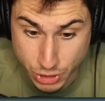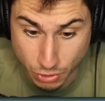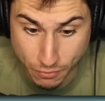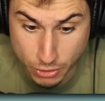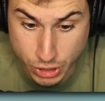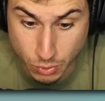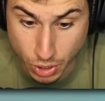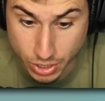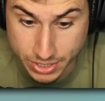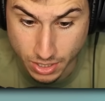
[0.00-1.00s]
So far, so
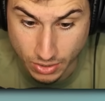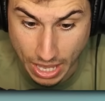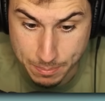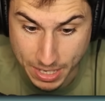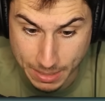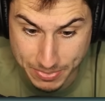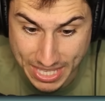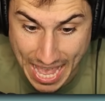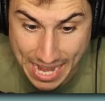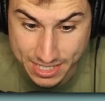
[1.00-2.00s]
good. Okay, pick up the
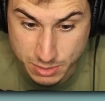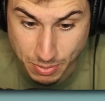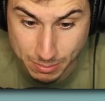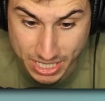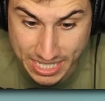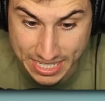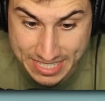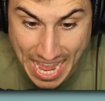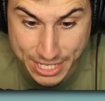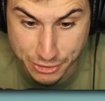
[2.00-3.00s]
cat. It's probably gonna
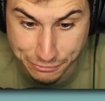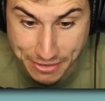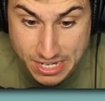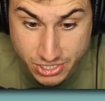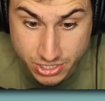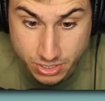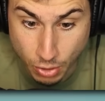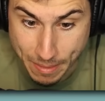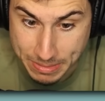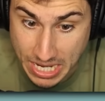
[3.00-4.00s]
attack your face.
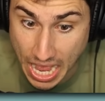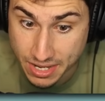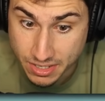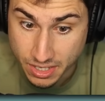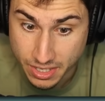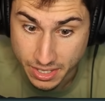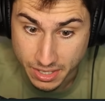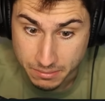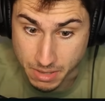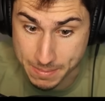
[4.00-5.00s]
Oh, maybe not.
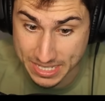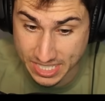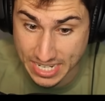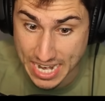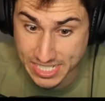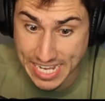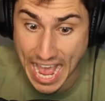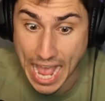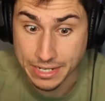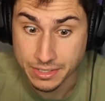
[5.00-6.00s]
Maybe it's a nice
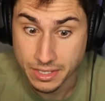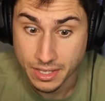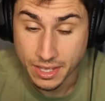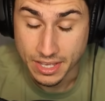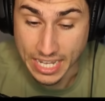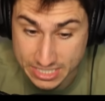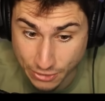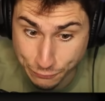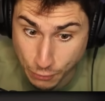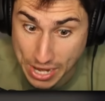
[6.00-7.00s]
cat. It's
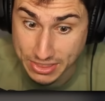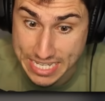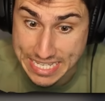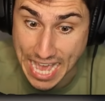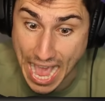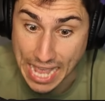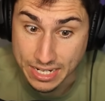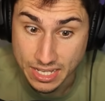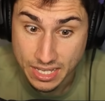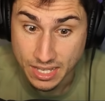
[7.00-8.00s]
a friendly cat.
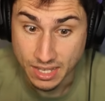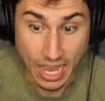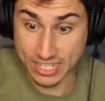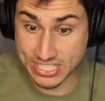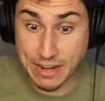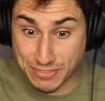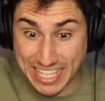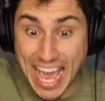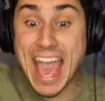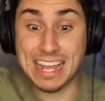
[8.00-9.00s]
I saved the
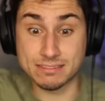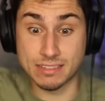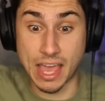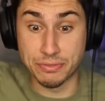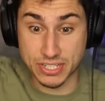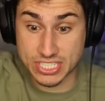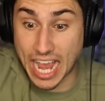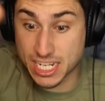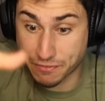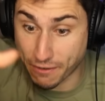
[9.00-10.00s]
cat, and this
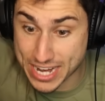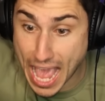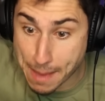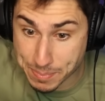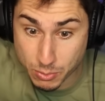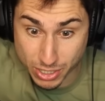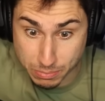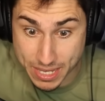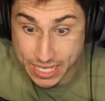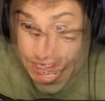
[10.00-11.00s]
guy's very happy with
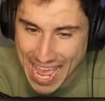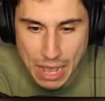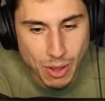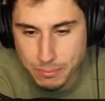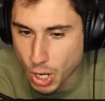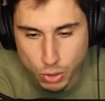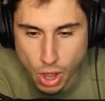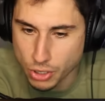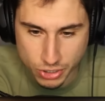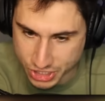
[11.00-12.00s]
me. Now I'm no
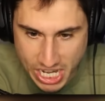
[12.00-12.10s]
longer